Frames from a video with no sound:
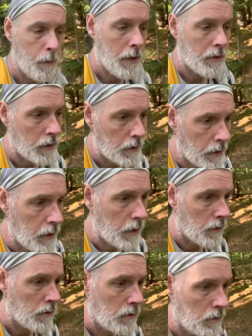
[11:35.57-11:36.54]
basically,
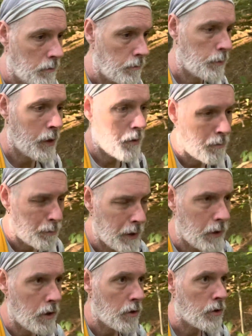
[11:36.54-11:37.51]

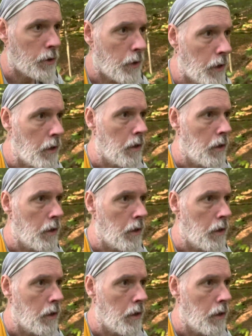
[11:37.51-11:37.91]
pretty close to it.